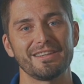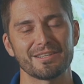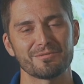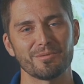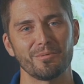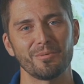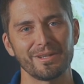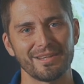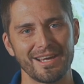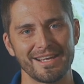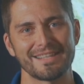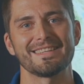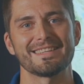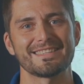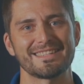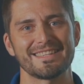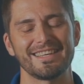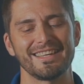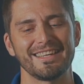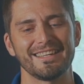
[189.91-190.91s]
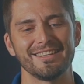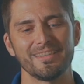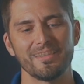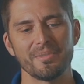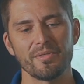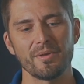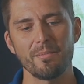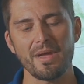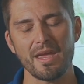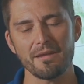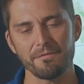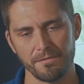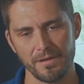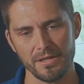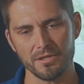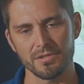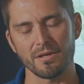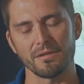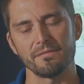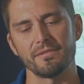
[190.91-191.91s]
That's what we like to see. But the main
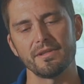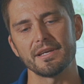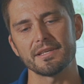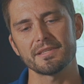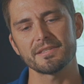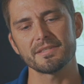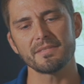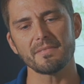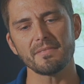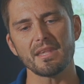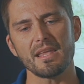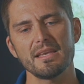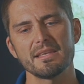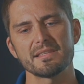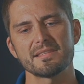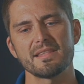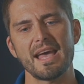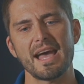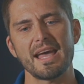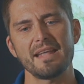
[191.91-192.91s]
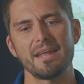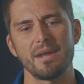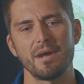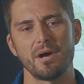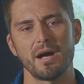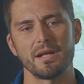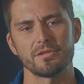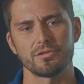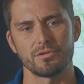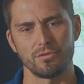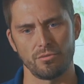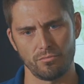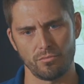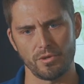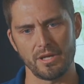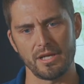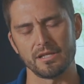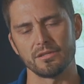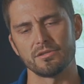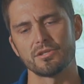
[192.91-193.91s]
feature of this is that a uh, monsoon
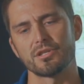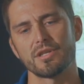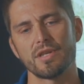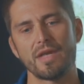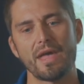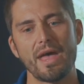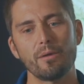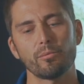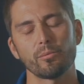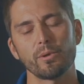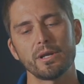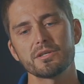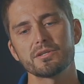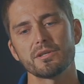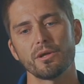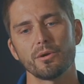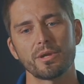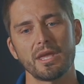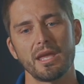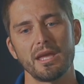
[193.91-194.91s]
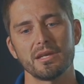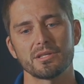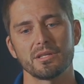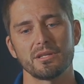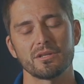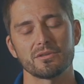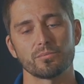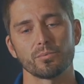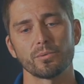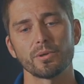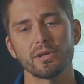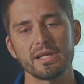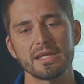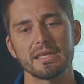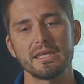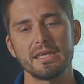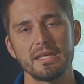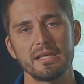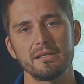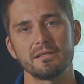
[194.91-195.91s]
ridge. that ridge location is really
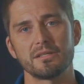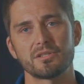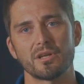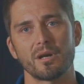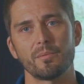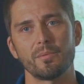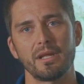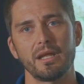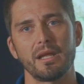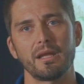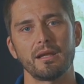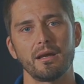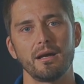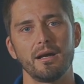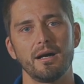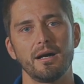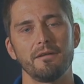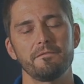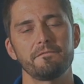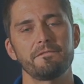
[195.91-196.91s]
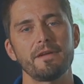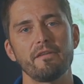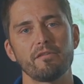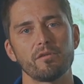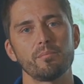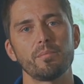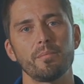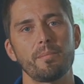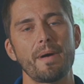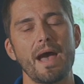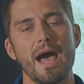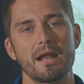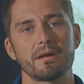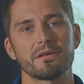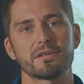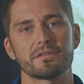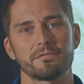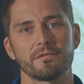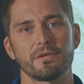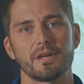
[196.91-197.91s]
key in determining uh, favorable
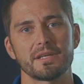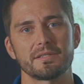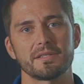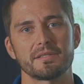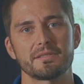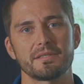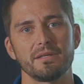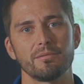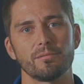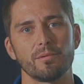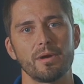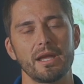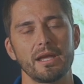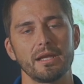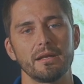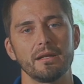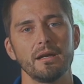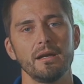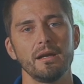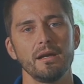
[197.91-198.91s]
patterns for us to see rain.